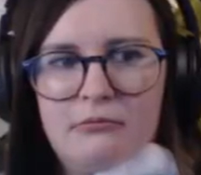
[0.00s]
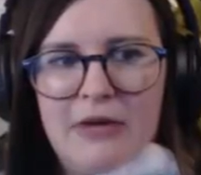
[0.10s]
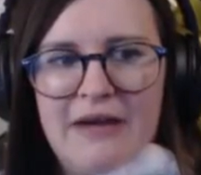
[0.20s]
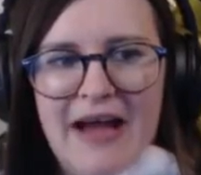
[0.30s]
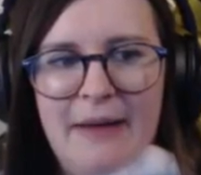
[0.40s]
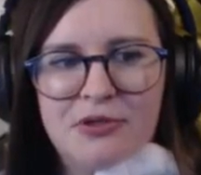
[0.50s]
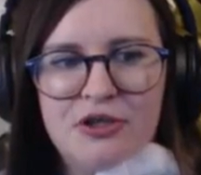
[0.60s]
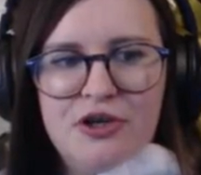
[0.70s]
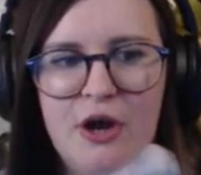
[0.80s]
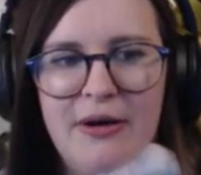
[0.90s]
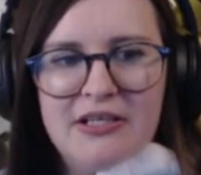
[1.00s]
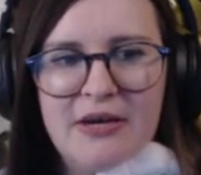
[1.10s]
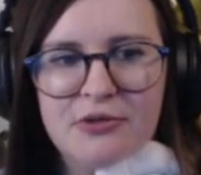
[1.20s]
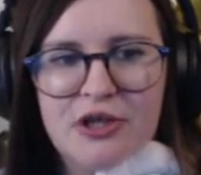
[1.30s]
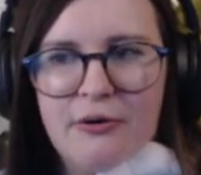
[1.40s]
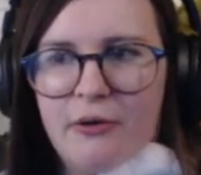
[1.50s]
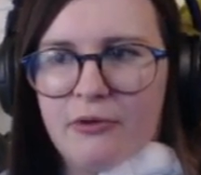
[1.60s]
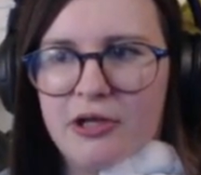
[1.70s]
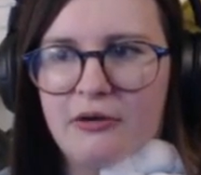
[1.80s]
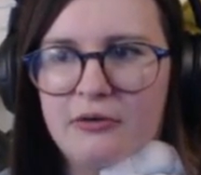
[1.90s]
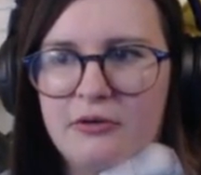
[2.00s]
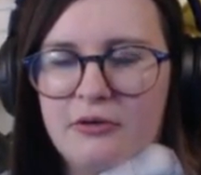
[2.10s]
I've absolutely no idea what's going on right now.